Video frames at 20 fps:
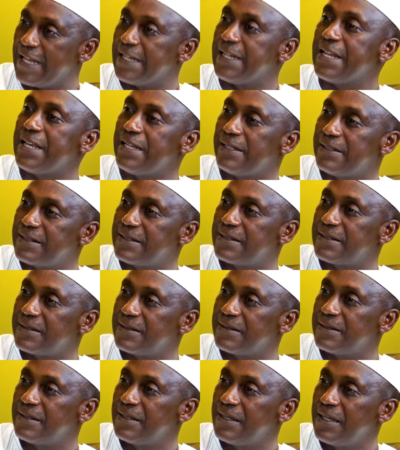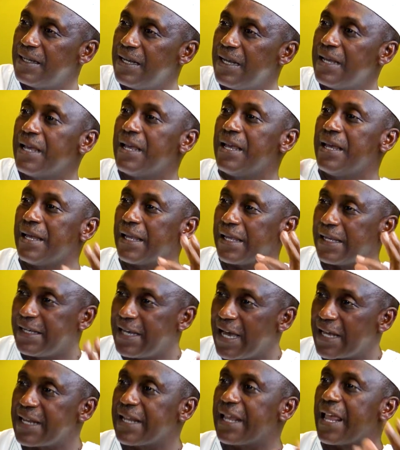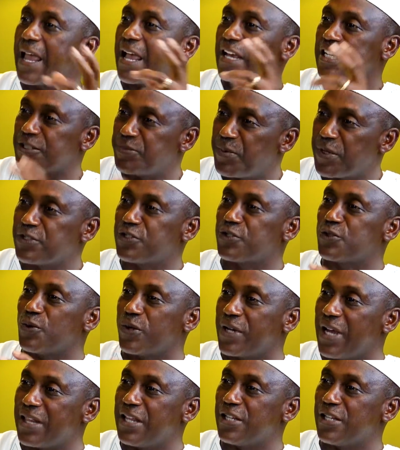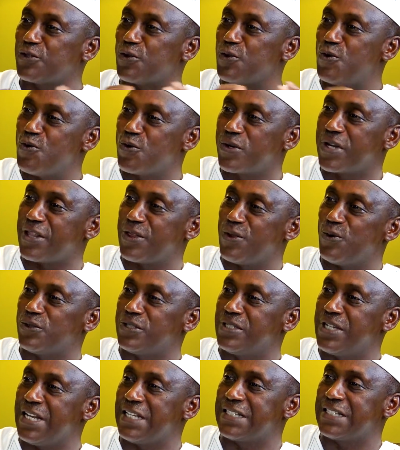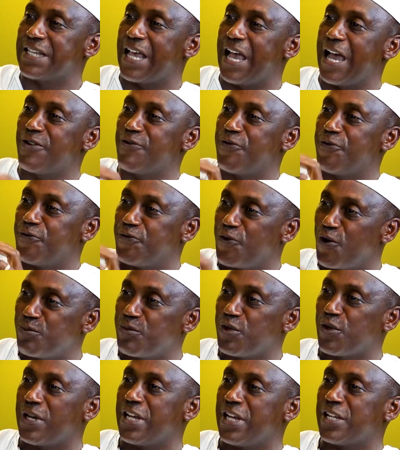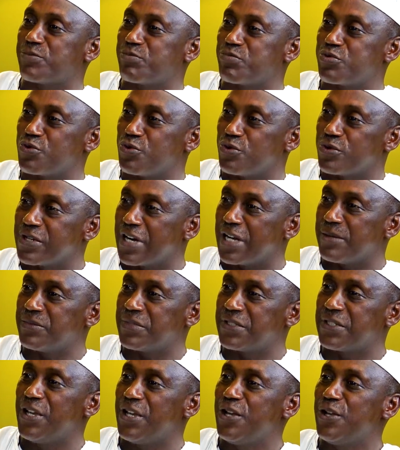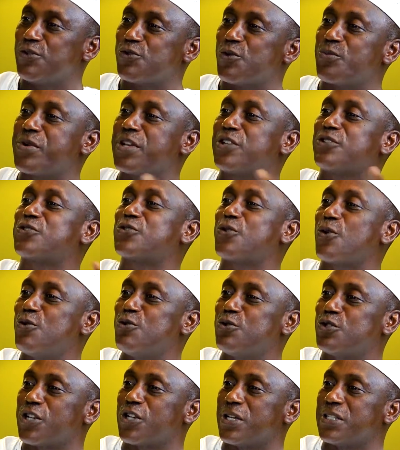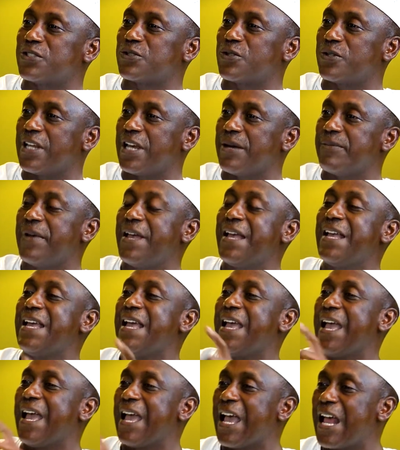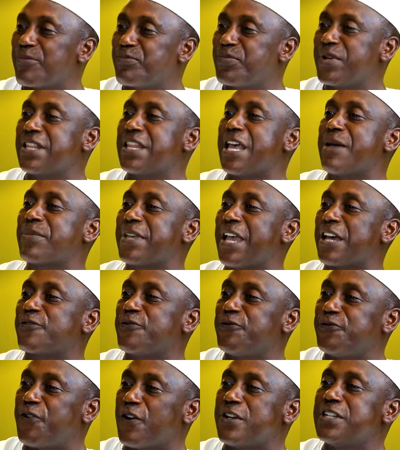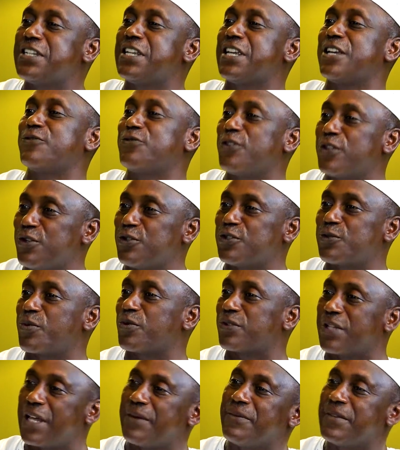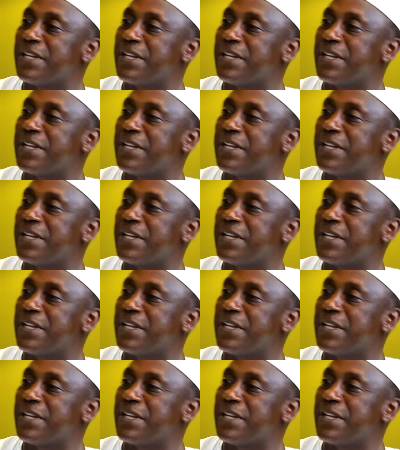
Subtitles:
needs, getting experts together to look at those needs and formulate programs to bring solutions to them, helping them get funding for those programs,